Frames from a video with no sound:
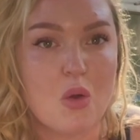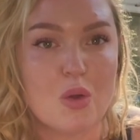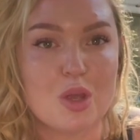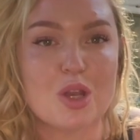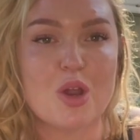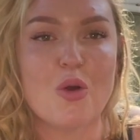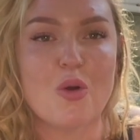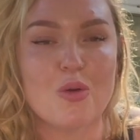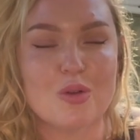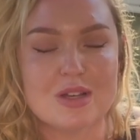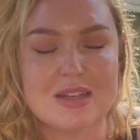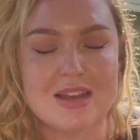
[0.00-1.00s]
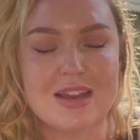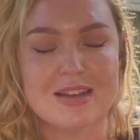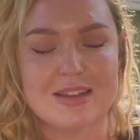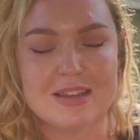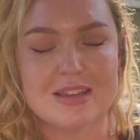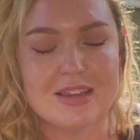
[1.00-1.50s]
You know,
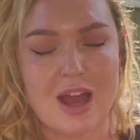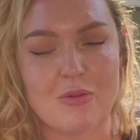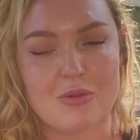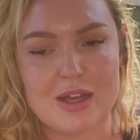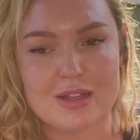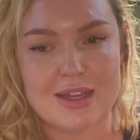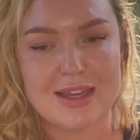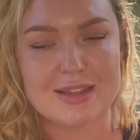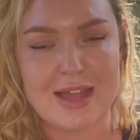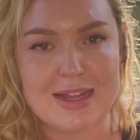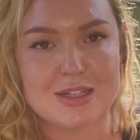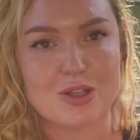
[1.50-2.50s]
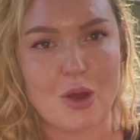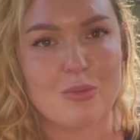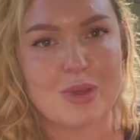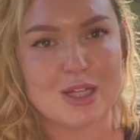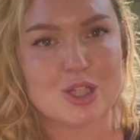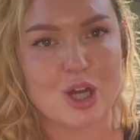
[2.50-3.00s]
not really, like don't
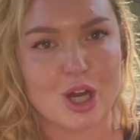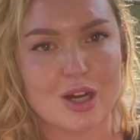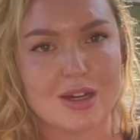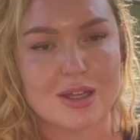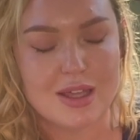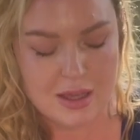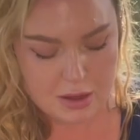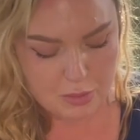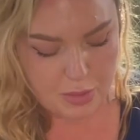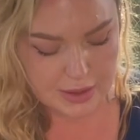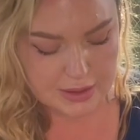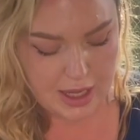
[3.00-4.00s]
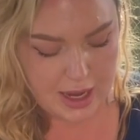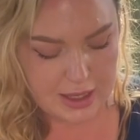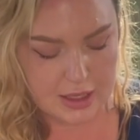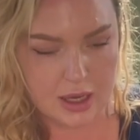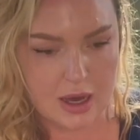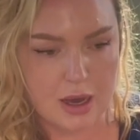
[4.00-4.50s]
be a jerk, but
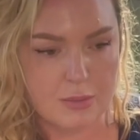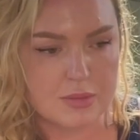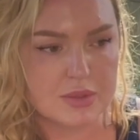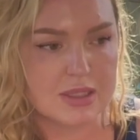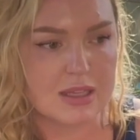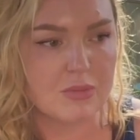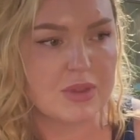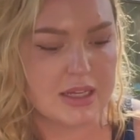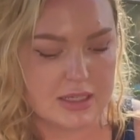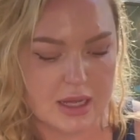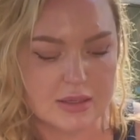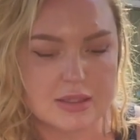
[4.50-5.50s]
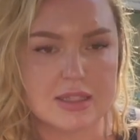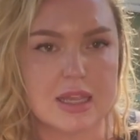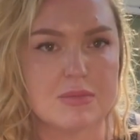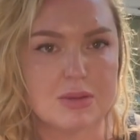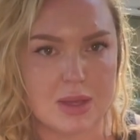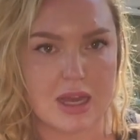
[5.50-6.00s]
like something does
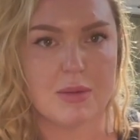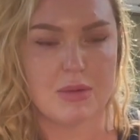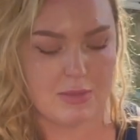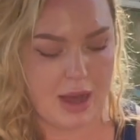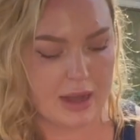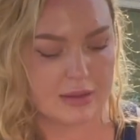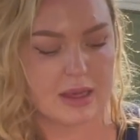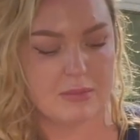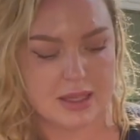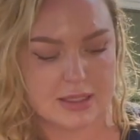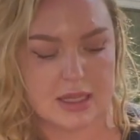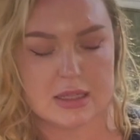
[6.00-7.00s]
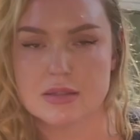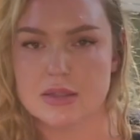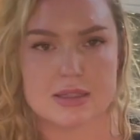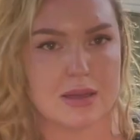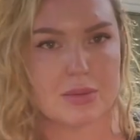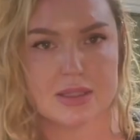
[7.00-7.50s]
seem to be coming back. That makes sense
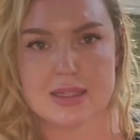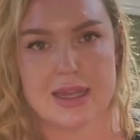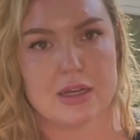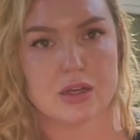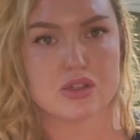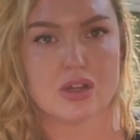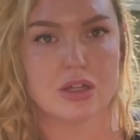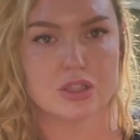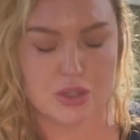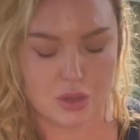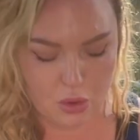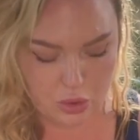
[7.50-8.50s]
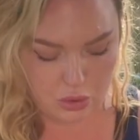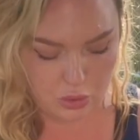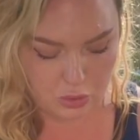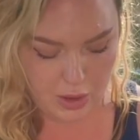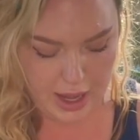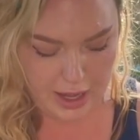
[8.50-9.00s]
because I've been saying nostalgia the whole
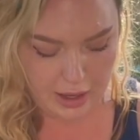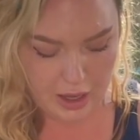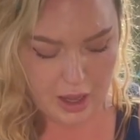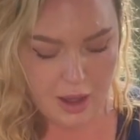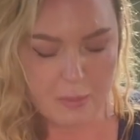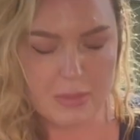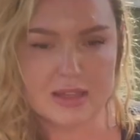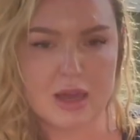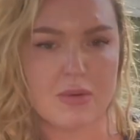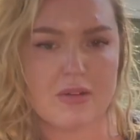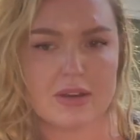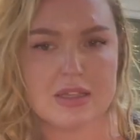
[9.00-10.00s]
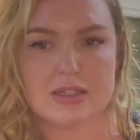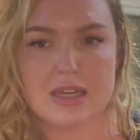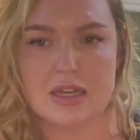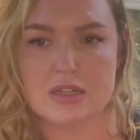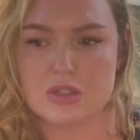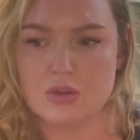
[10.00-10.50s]
way. But then we've got this
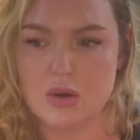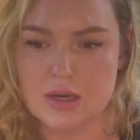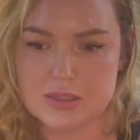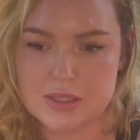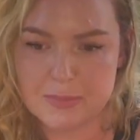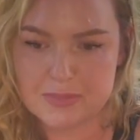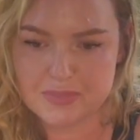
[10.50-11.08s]
Ten of Swords.